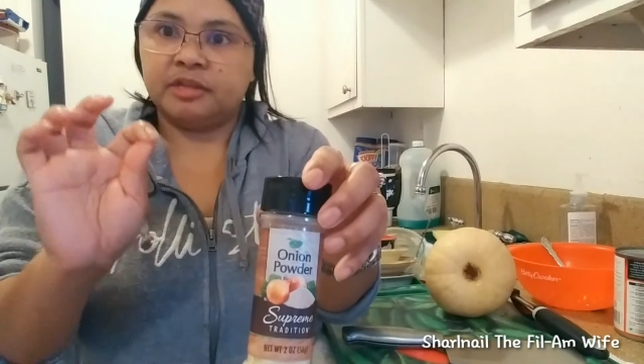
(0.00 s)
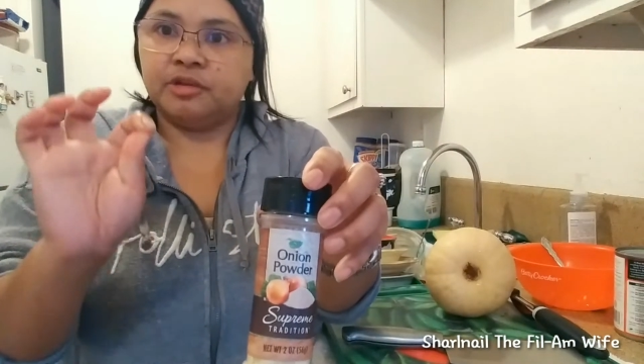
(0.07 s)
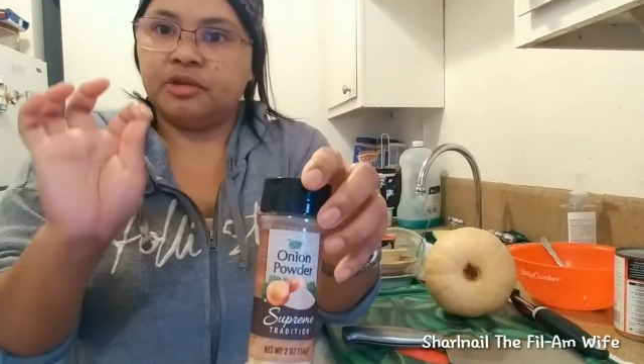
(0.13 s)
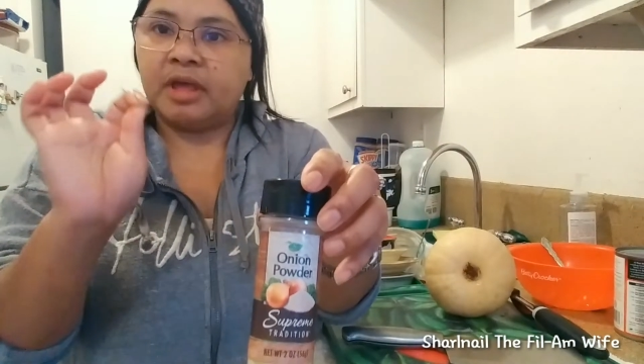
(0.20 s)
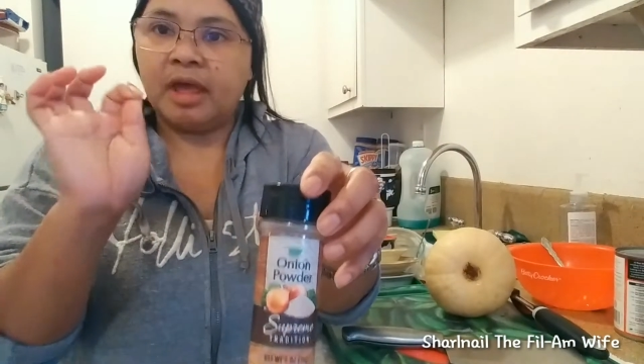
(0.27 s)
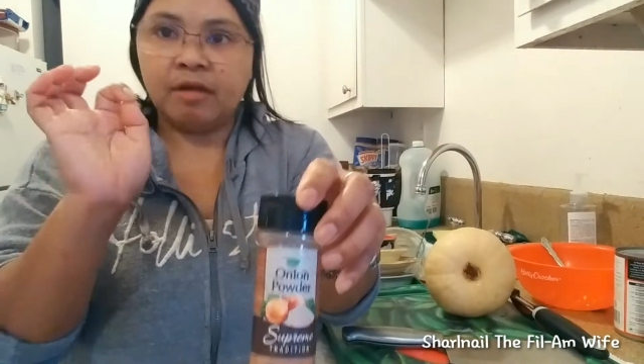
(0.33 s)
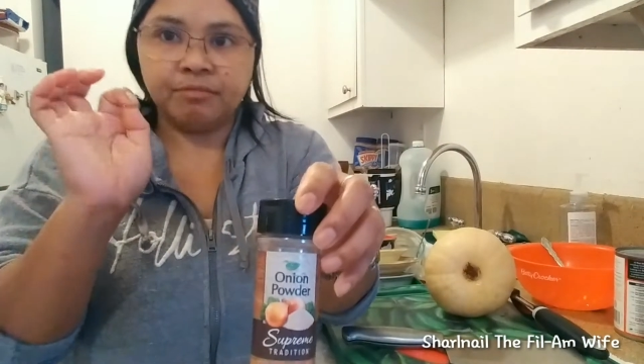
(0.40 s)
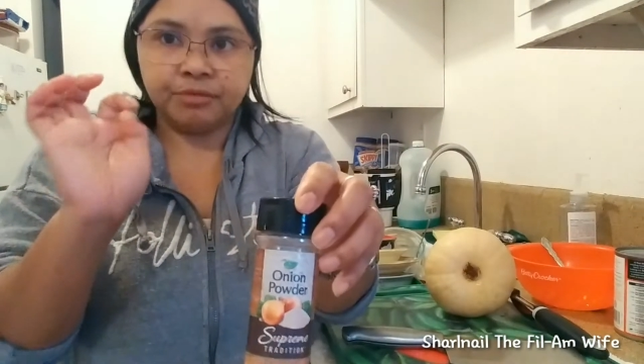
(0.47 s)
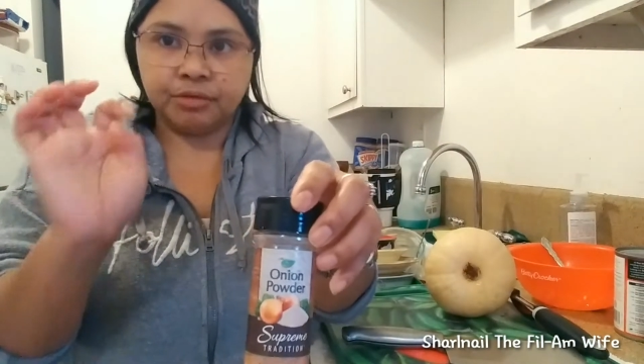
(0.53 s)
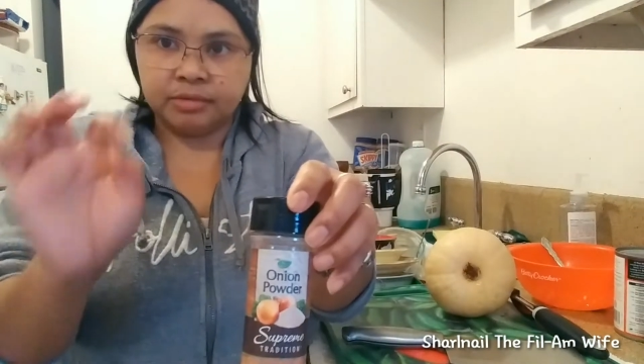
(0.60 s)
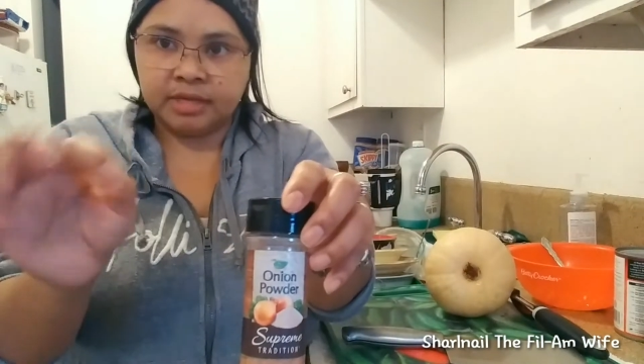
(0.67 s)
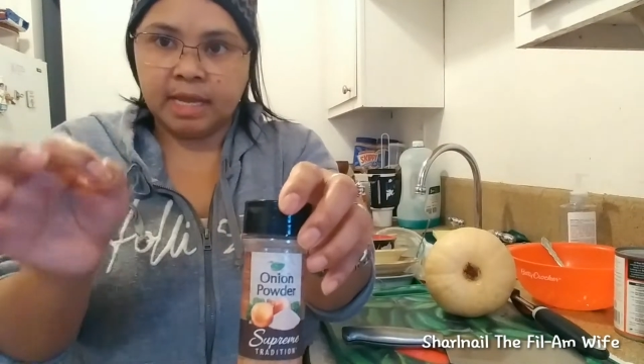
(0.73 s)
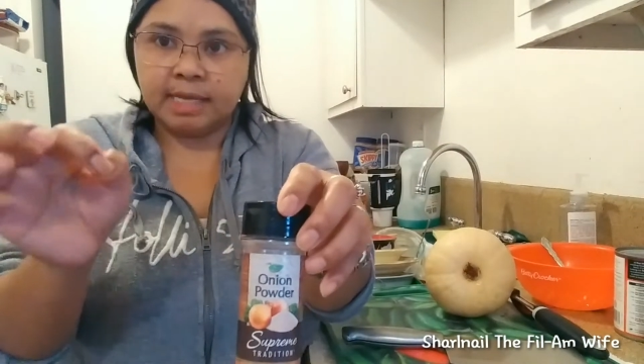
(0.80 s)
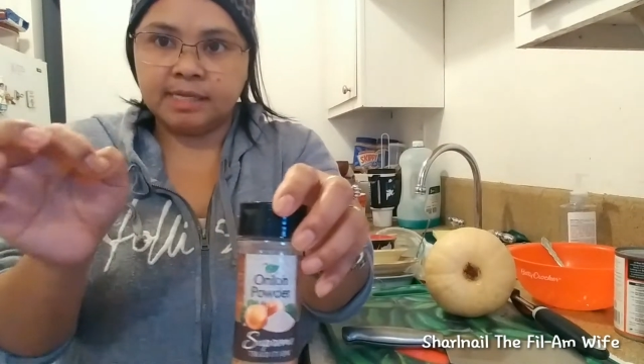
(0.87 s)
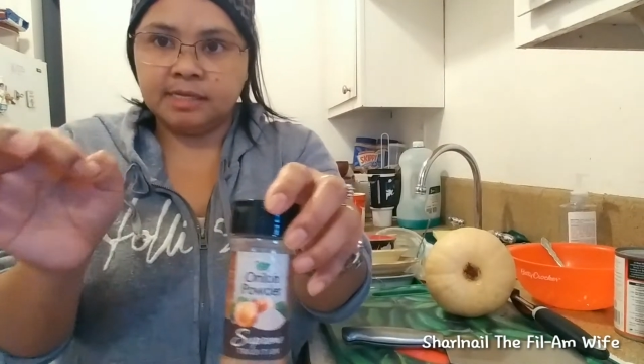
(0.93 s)
you have to
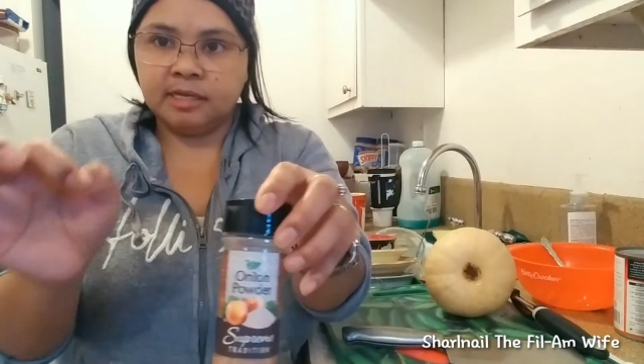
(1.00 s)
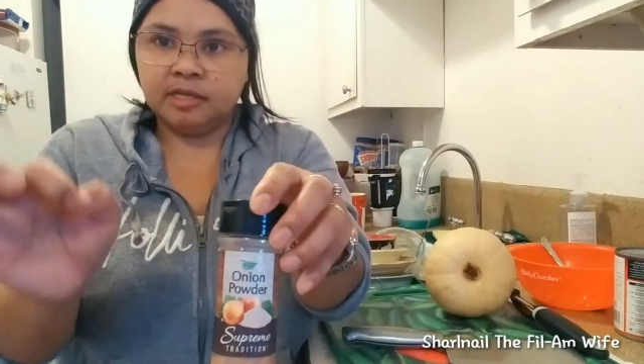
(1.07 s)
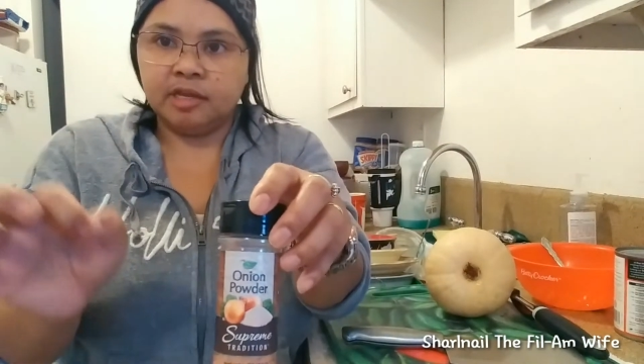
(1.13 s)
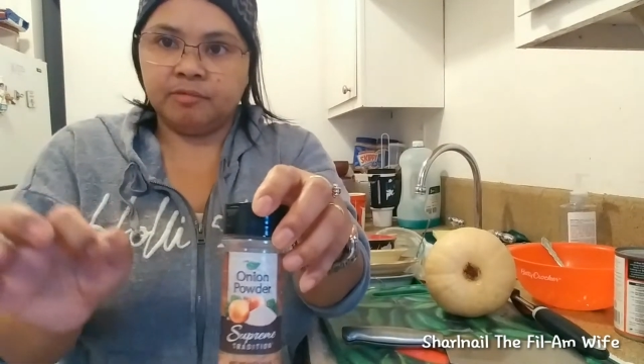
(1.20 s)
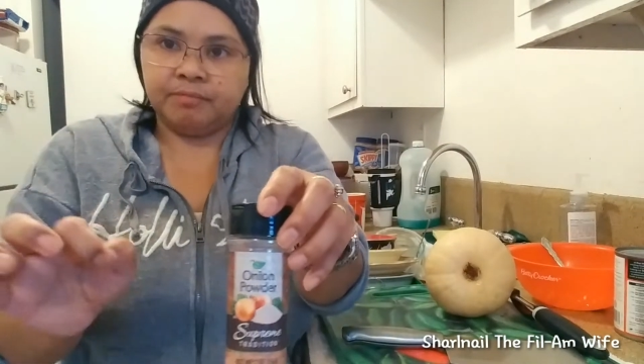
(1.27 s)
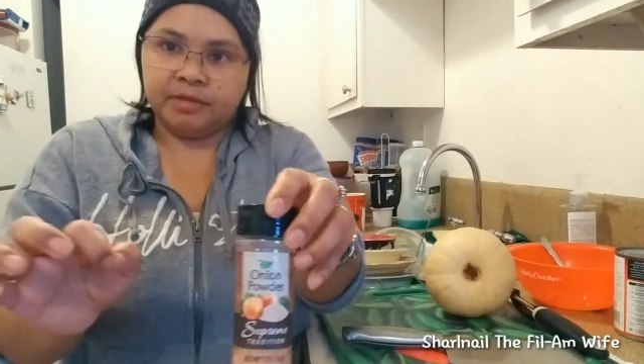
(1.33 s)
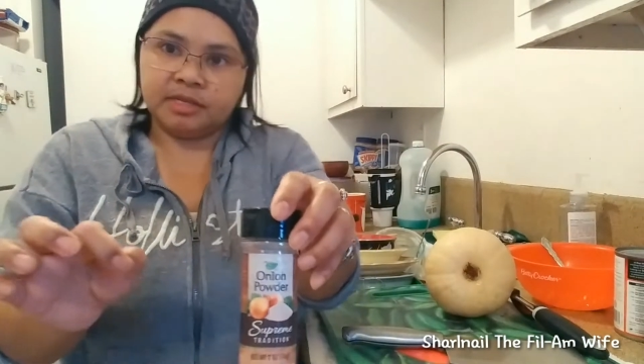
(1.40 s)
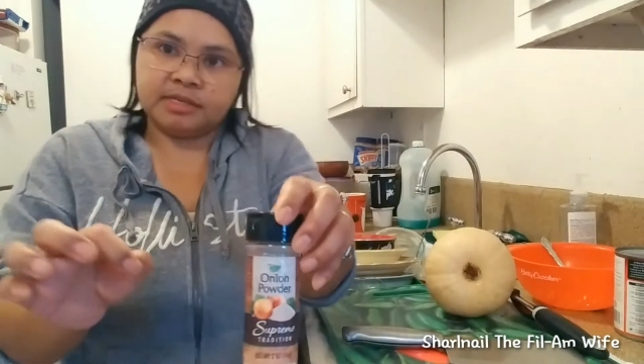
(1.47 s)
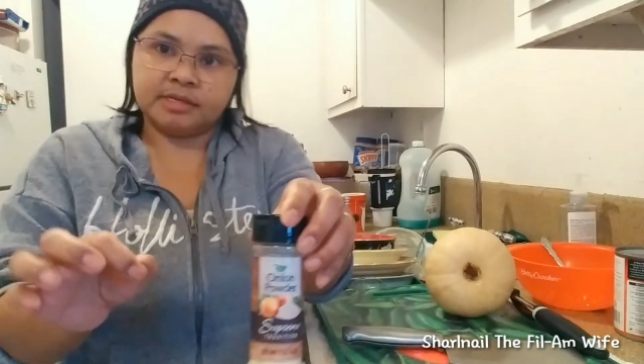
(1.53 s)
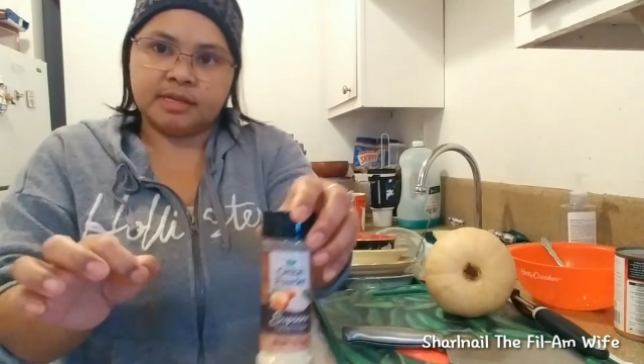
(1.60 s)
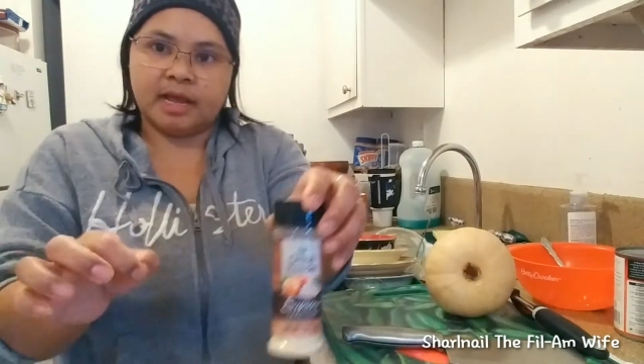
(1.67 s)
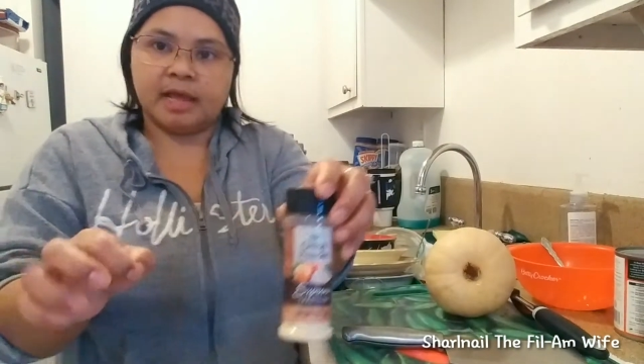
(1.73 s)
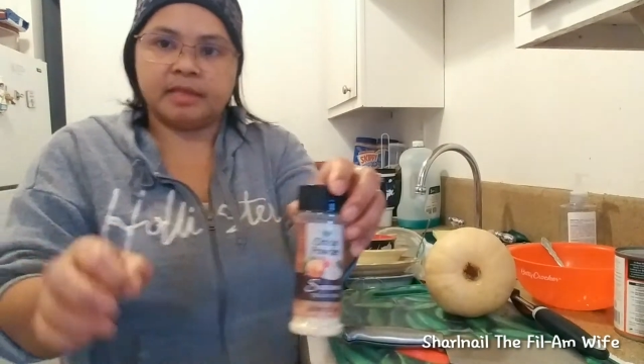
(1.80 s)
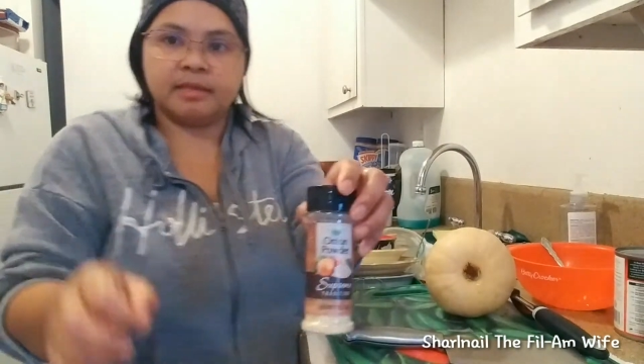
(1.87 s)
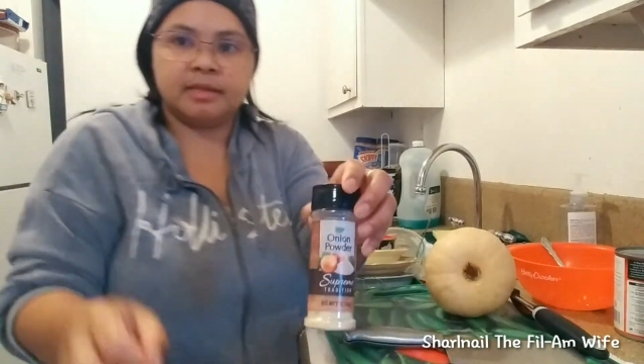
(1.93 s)
taste it. If it's
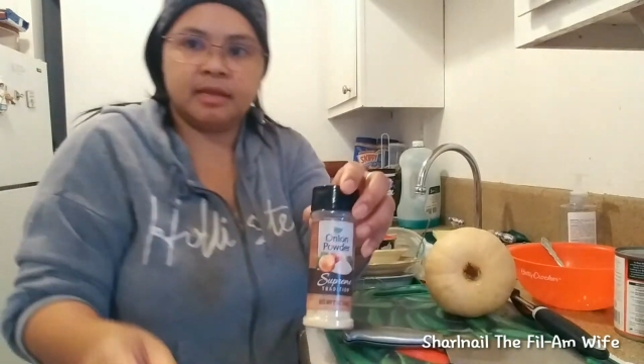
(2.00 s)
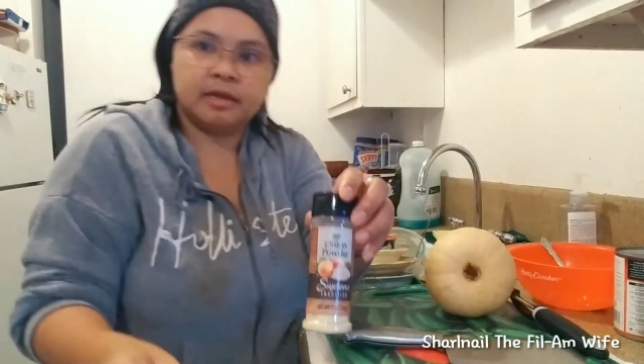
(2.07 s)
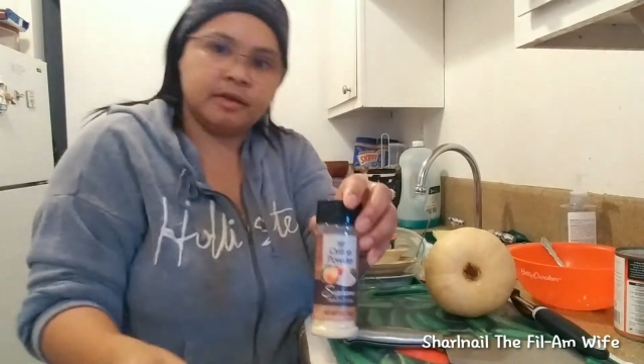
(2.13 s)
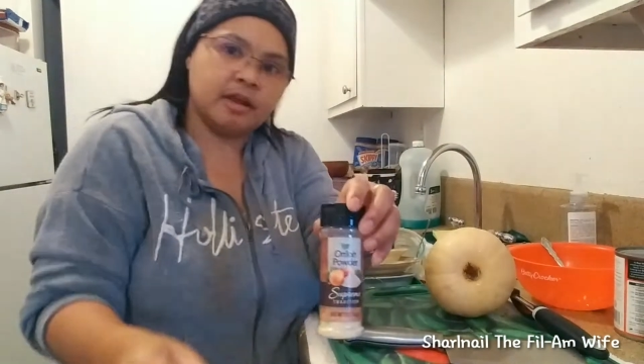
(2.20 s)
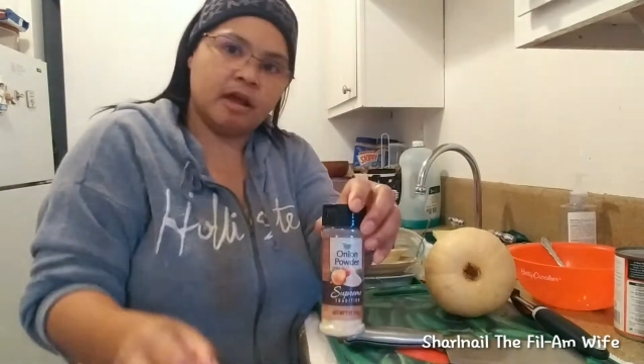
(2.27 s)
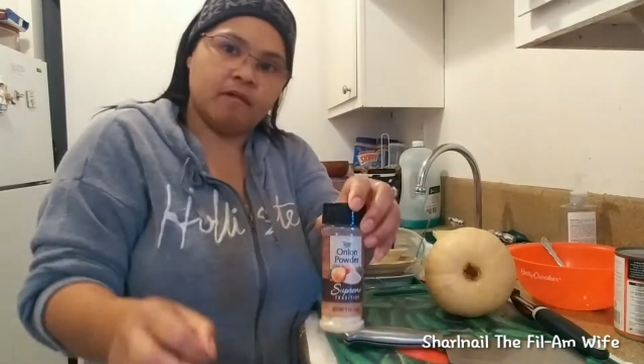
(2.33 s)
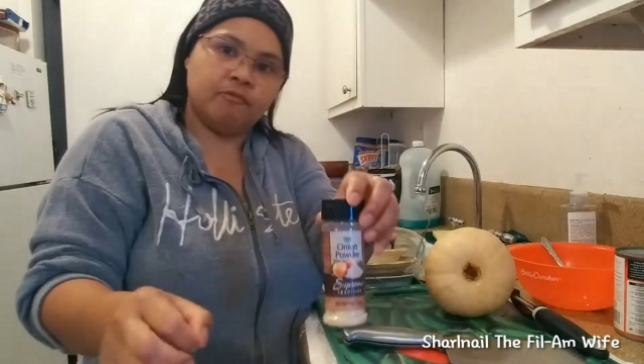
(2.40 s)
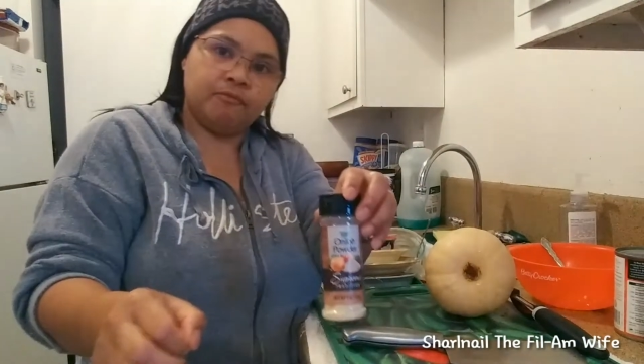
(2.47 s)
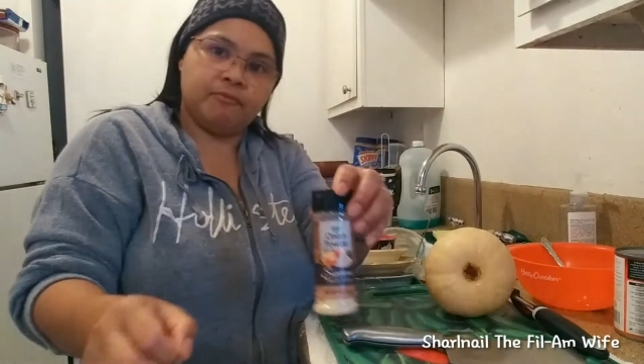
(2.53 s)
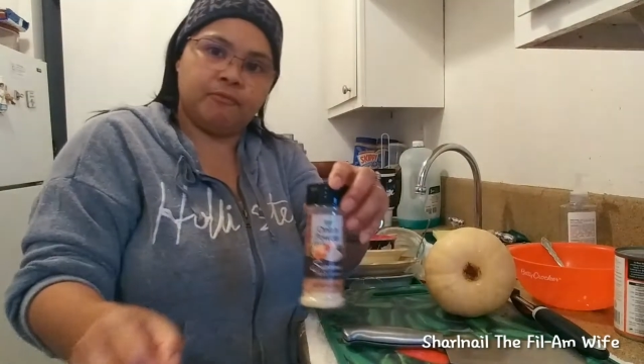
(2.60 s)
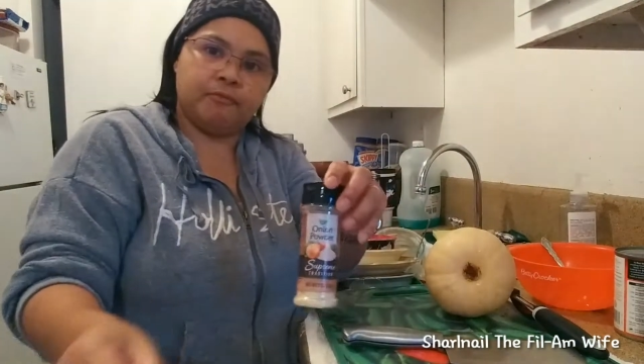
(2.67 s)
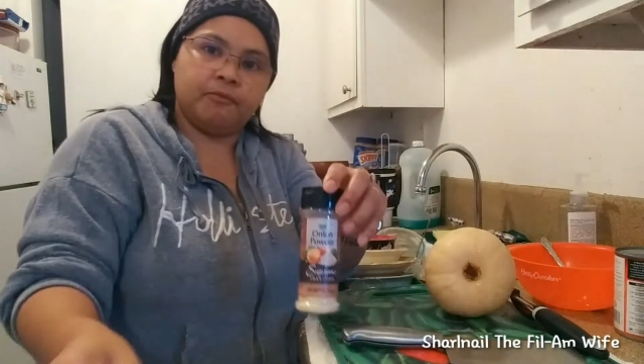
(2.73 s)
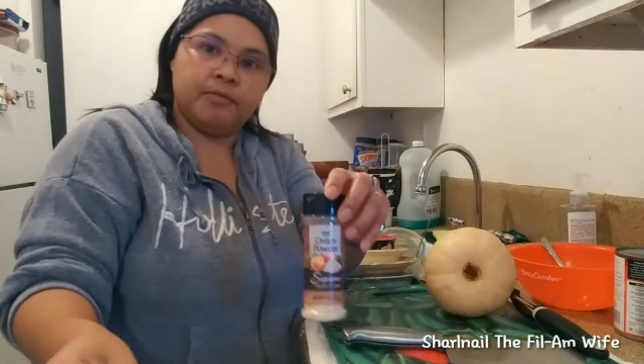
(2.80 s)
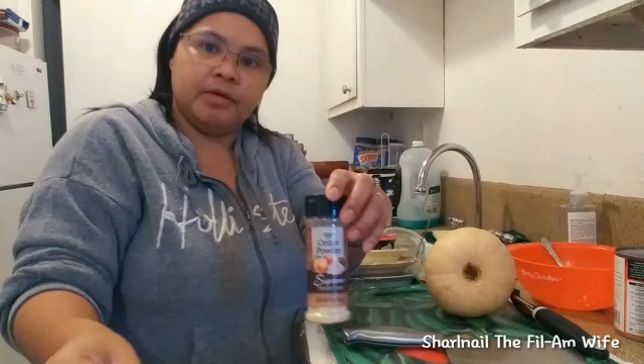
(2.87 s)
not enough